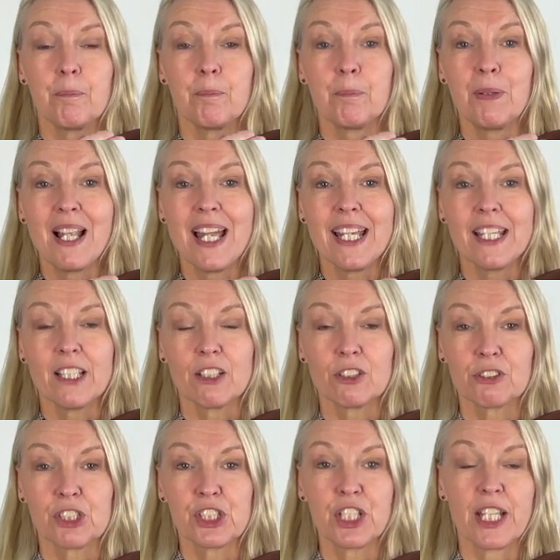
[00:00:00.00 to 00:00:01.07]
playing
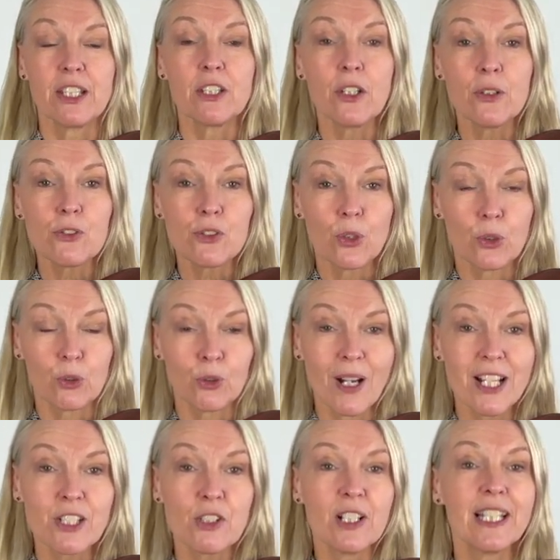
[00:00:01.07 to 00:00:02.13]
crescendo, so
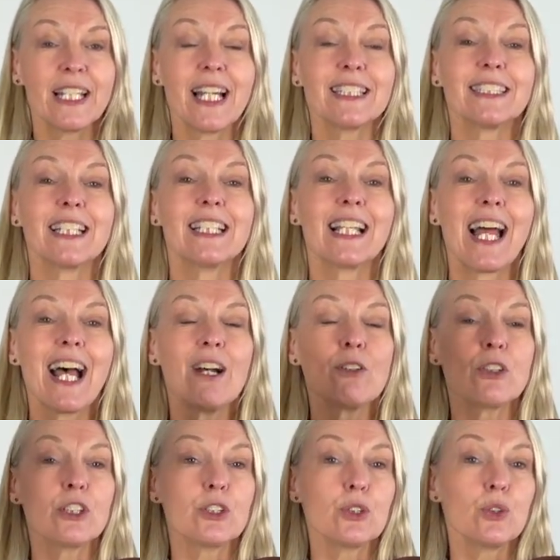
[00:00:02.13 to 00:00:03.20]
gradually getting
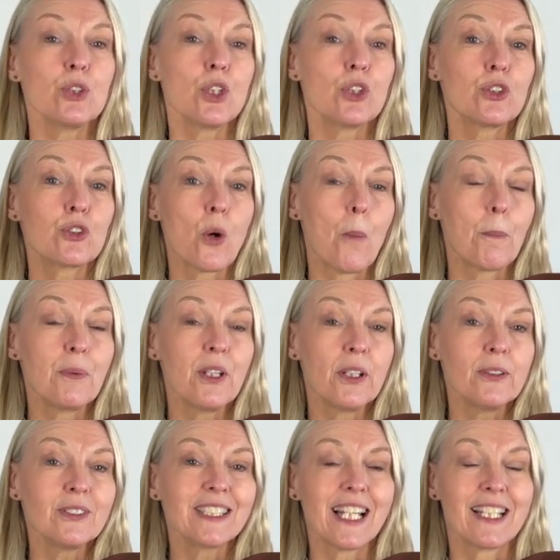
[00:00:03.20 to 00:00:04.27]
louder to the top
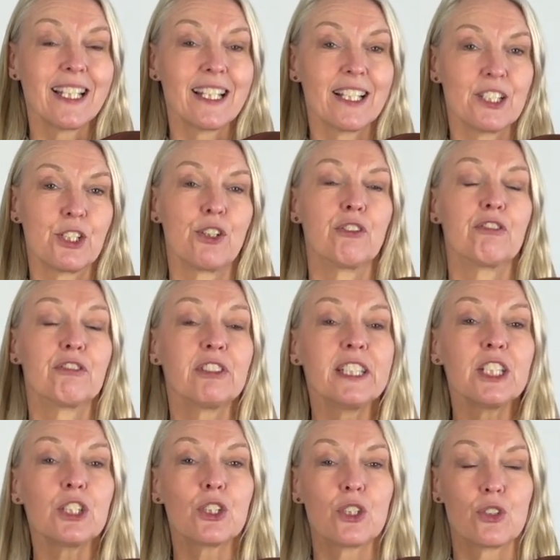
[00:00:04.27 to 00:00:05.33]
note, and then as you've
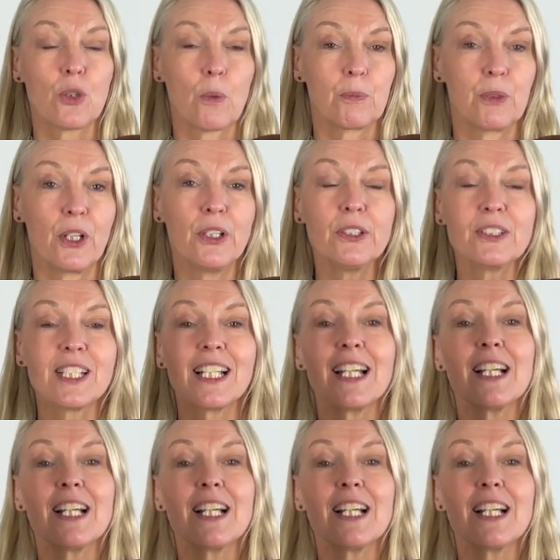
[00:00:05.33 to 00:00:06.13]
reached the top note,